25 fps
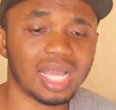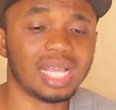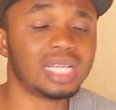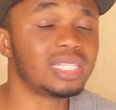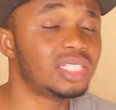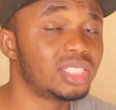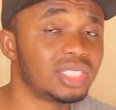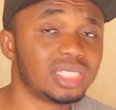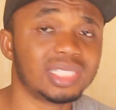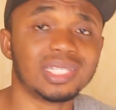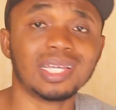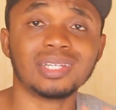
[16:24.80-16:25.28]

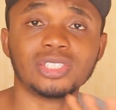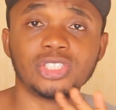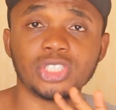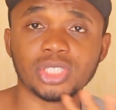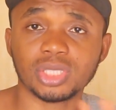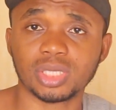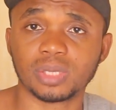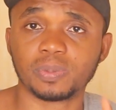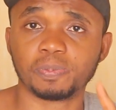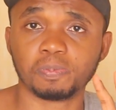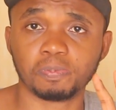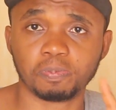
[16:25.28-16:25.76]
They're
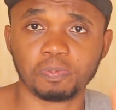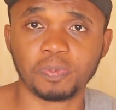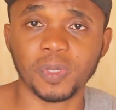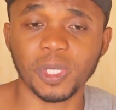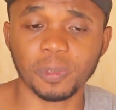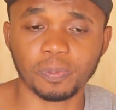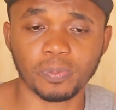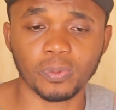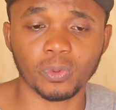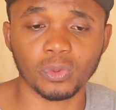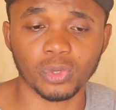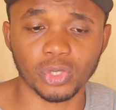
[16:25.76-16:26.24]
just
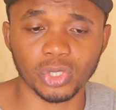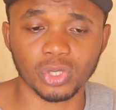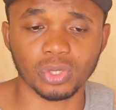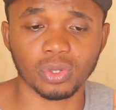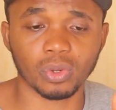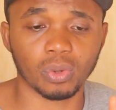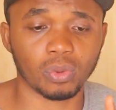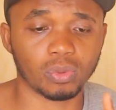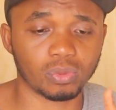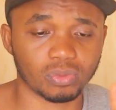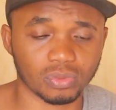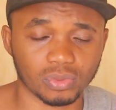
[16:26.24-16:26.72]
people, you
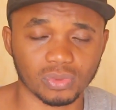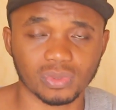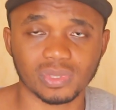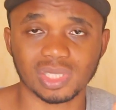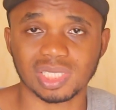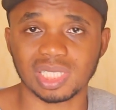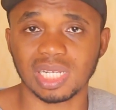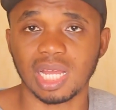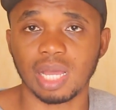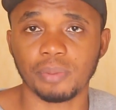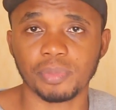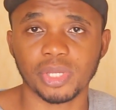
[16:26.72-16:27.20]
know,
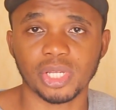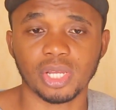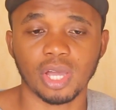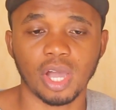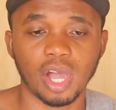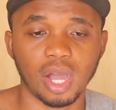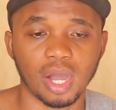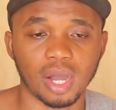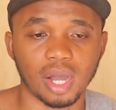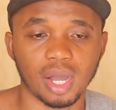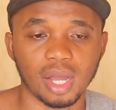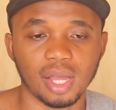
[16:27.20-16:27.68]
slamming
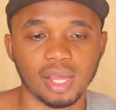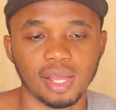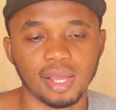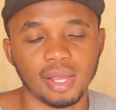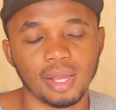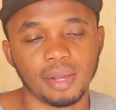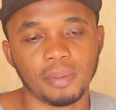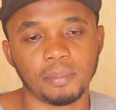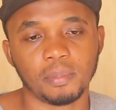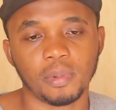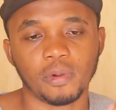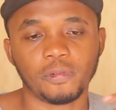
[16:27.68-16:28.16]
her.
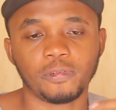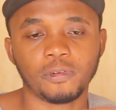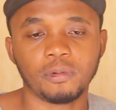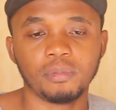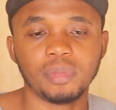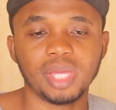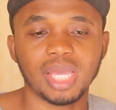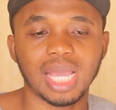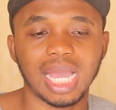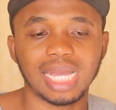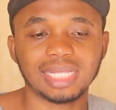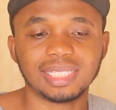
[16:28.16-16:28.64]
But for
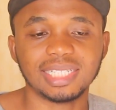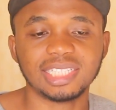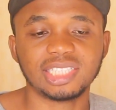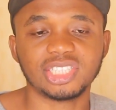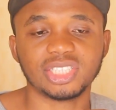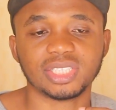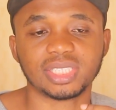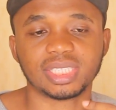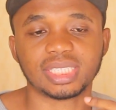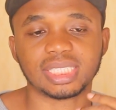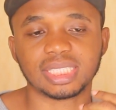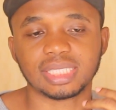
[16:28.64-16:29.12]
me, I think
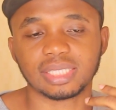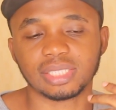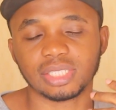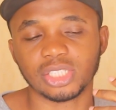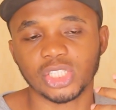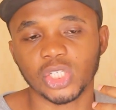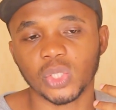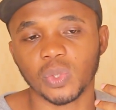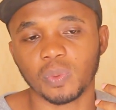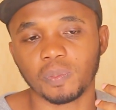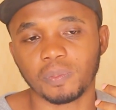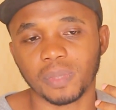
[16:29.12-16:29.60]
she's,
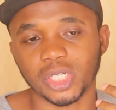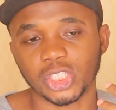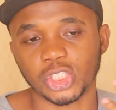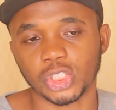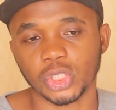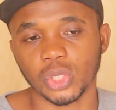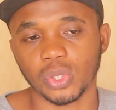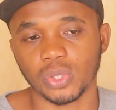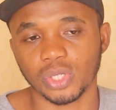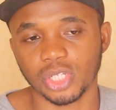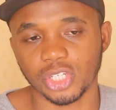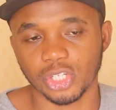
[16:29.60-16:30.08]
you know,
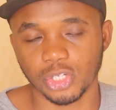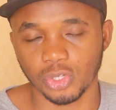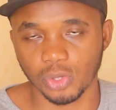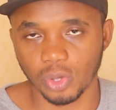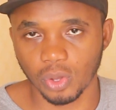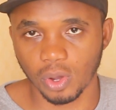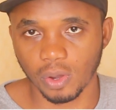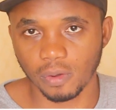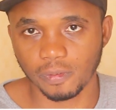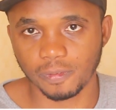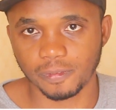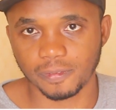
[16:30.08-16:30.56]
matured
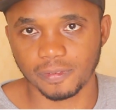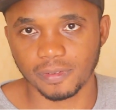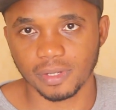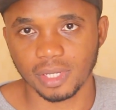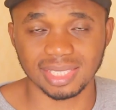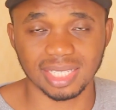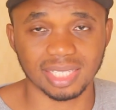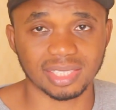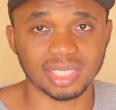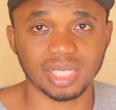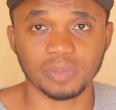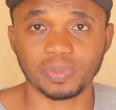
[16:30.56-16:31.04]
enough.
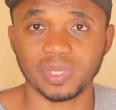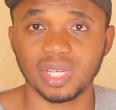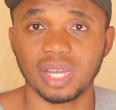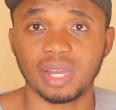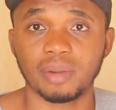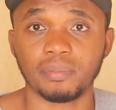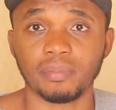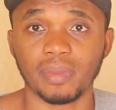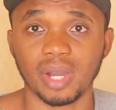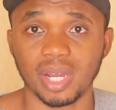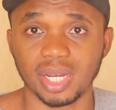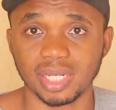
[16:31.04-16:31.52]
Except her
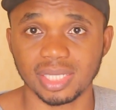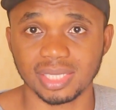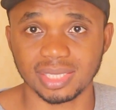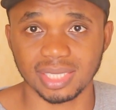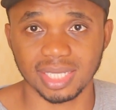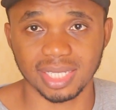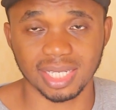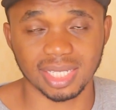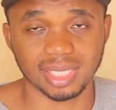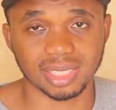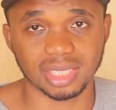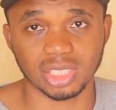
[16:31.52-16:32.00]
man is
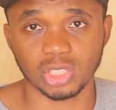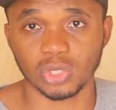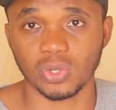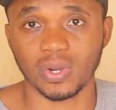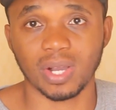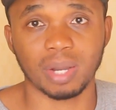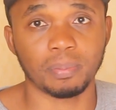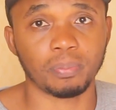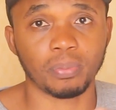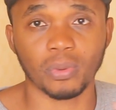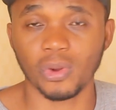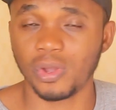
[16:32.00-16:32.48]
against this, or
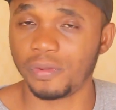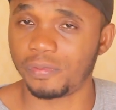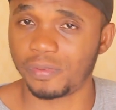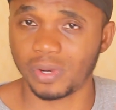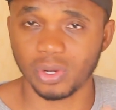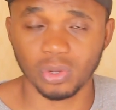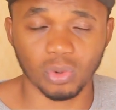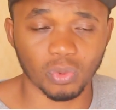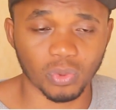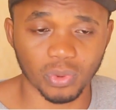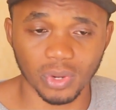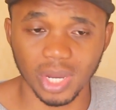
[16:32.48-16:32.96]
her
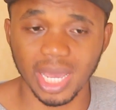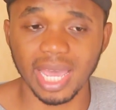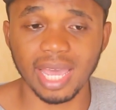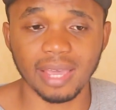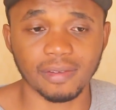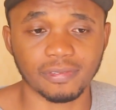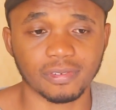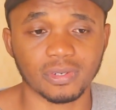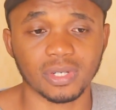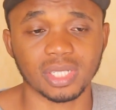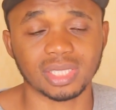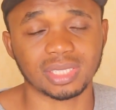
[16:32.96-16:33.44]
boyfriend, or
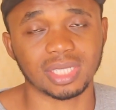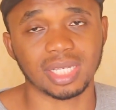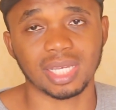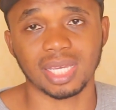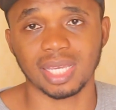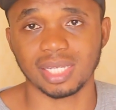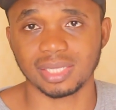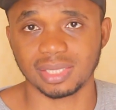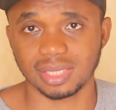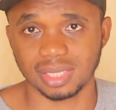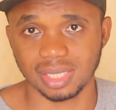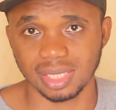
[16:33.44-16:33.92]
whoever is
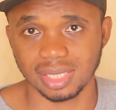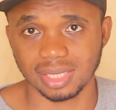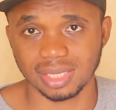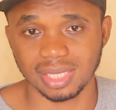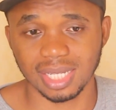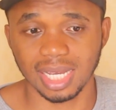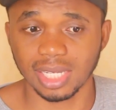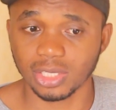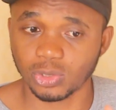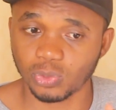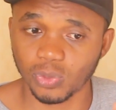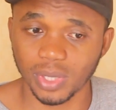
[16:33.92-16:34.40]
against this.
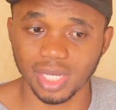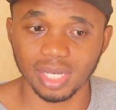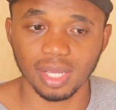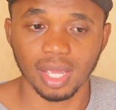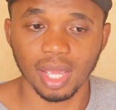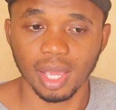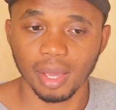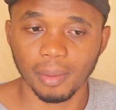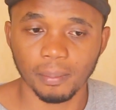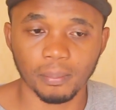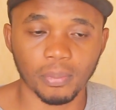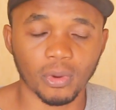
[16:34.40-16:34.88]
That's when.
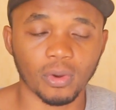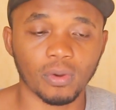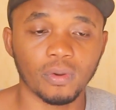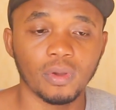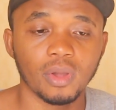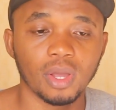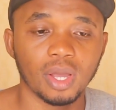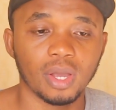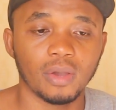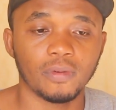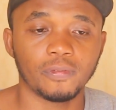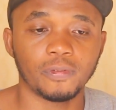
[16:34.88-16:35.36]
But
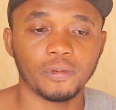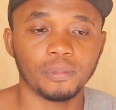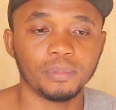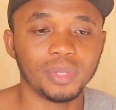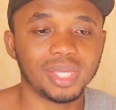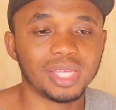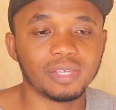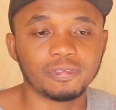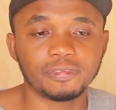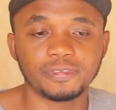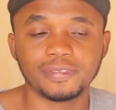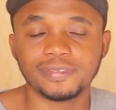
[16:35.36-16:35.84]
for
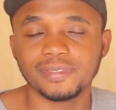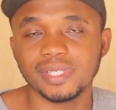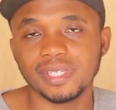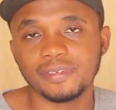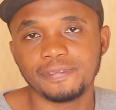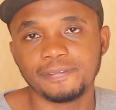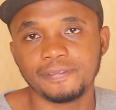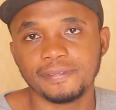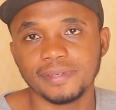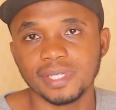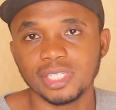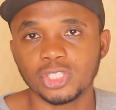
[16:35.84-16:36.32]
me, if
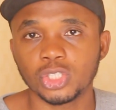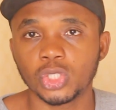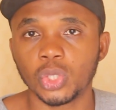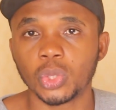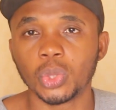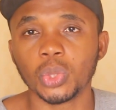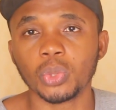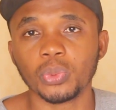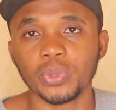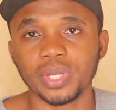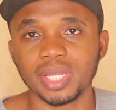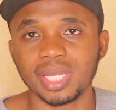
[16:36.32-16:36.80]
if he's
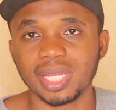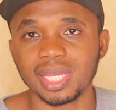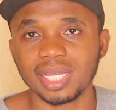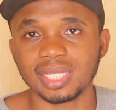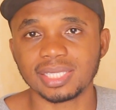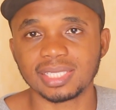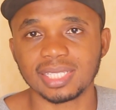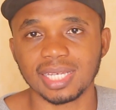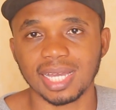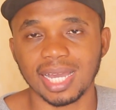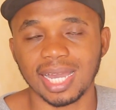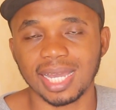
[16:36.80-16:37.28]
cool with
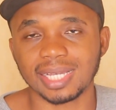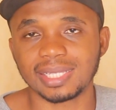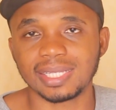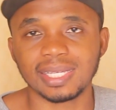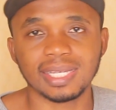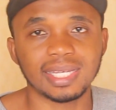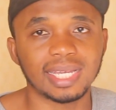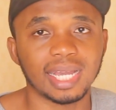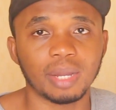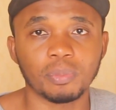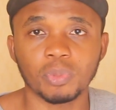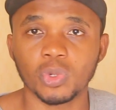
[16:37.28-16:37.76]
it, I
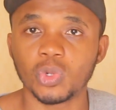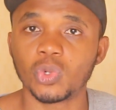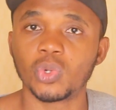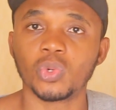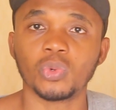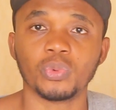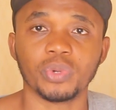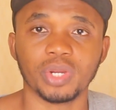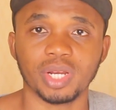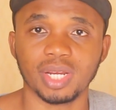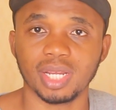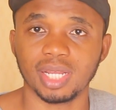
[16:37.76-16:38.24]
think I'm
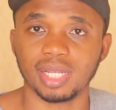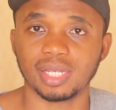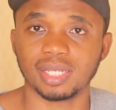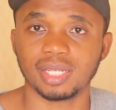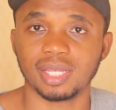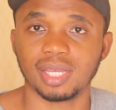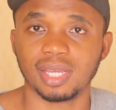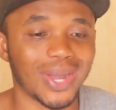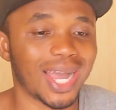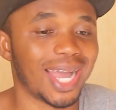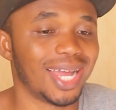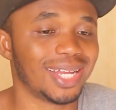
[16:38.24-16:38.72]
cool with it.
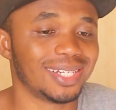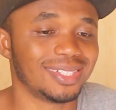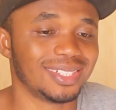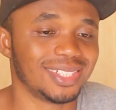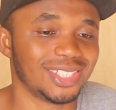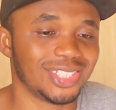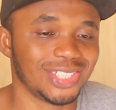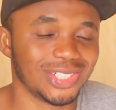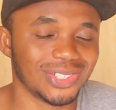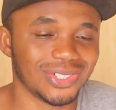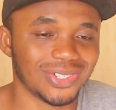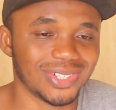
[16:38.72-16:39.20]
And
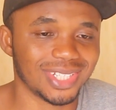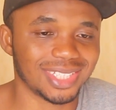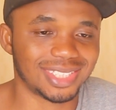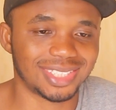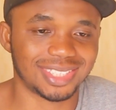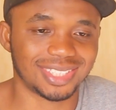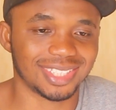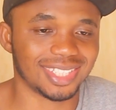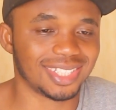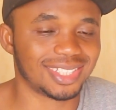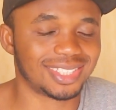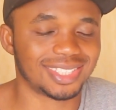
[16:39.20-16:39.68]
you know,
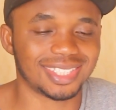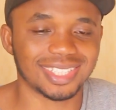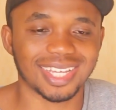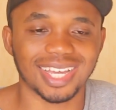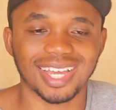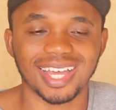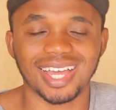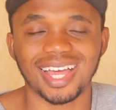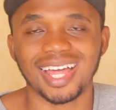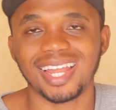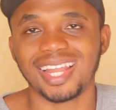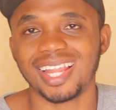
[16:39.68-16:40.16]
it's it's
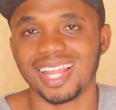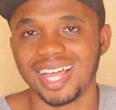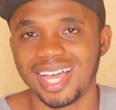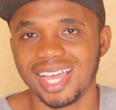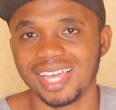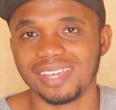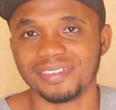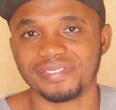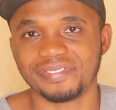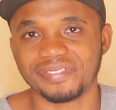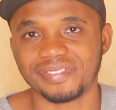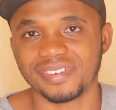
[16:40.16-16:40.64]
a
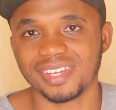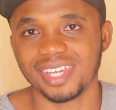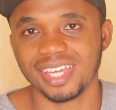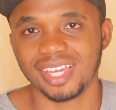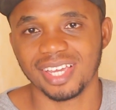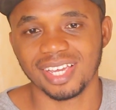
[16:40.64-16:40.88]
life.